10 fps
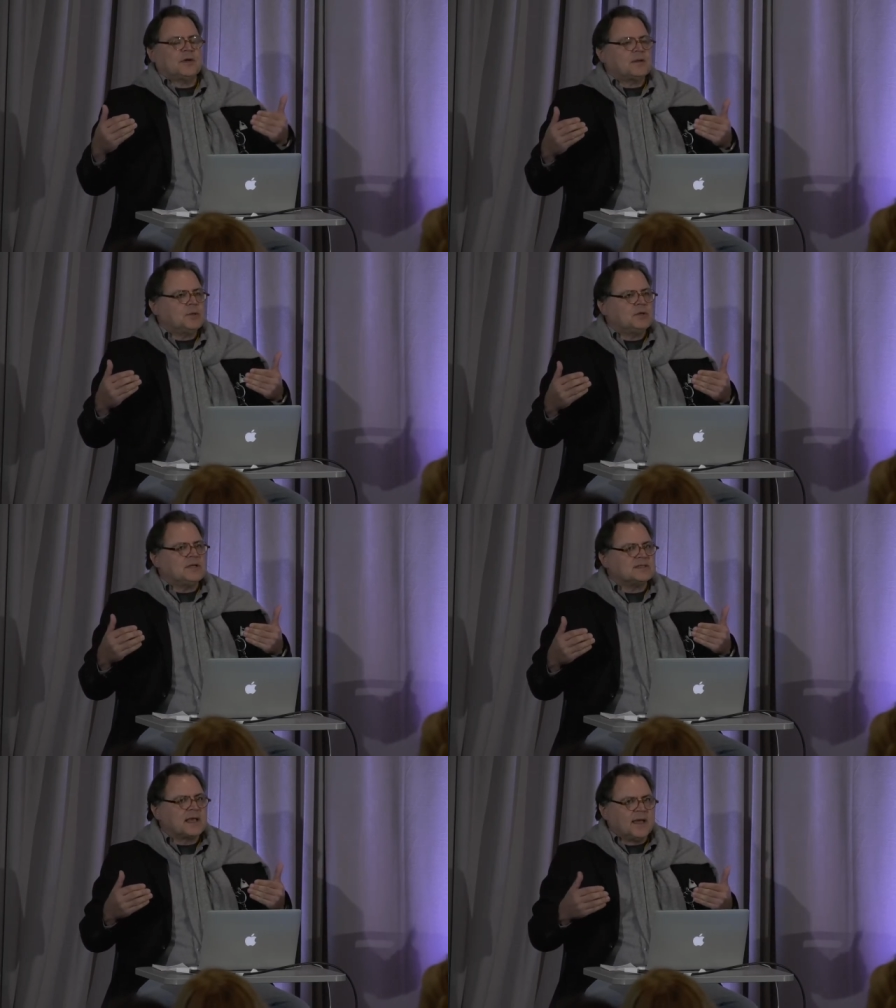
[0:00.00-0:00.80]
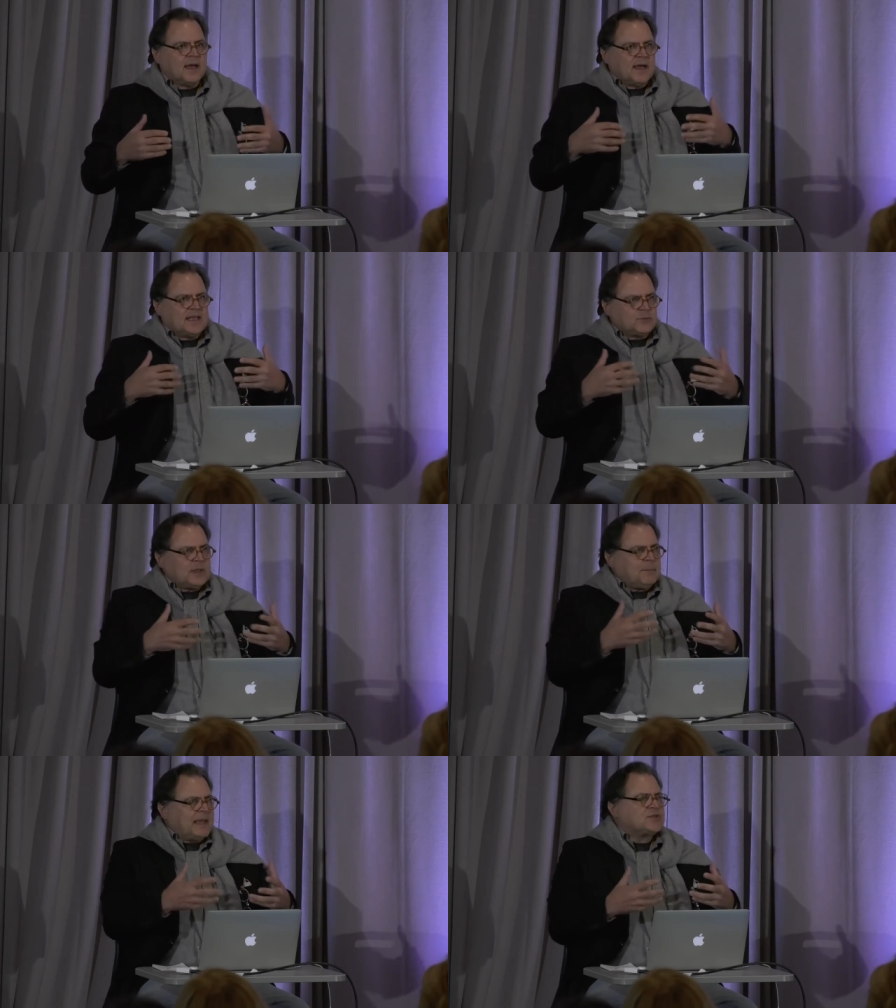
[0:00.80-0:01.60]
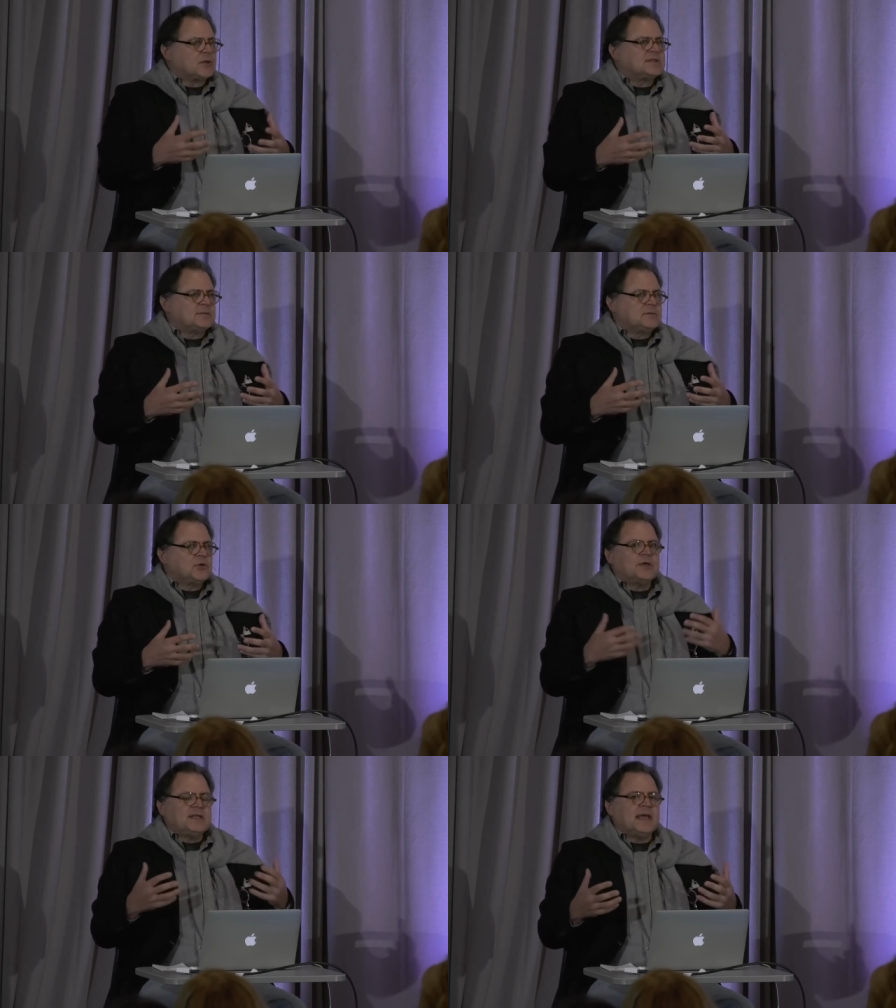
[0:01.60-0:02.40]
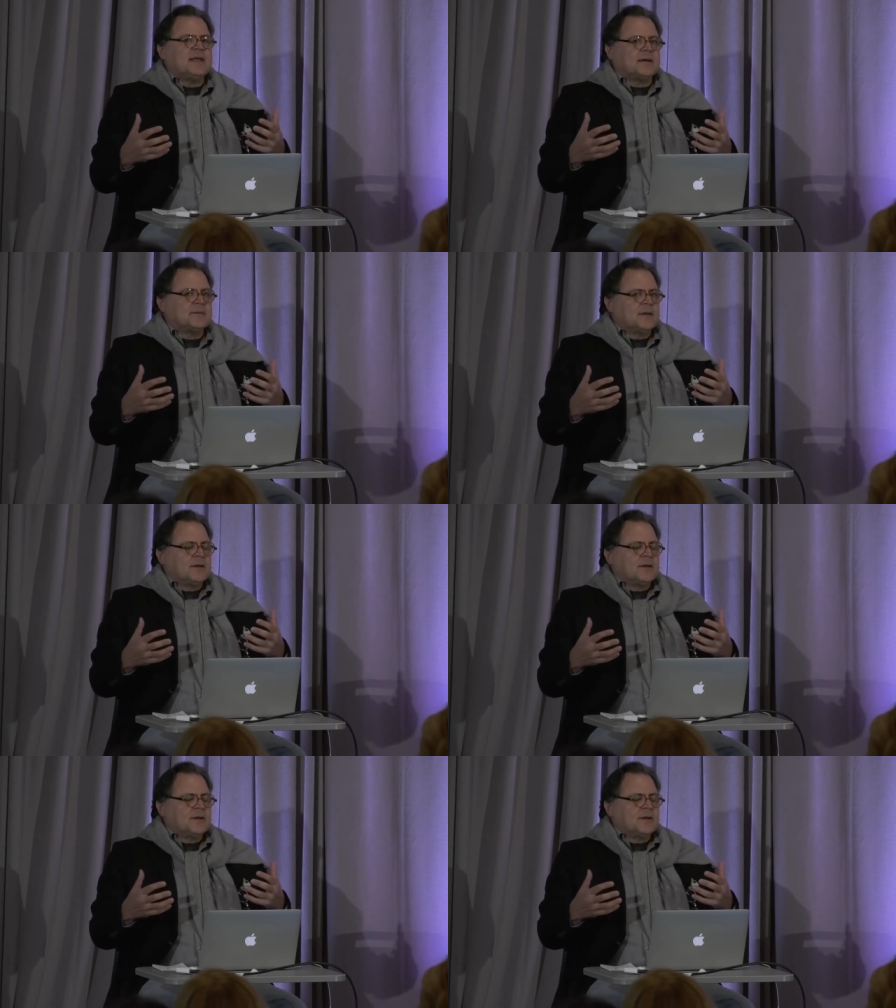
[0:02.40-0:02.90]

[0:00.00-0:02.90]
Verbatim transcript: communities is really based on dirty data.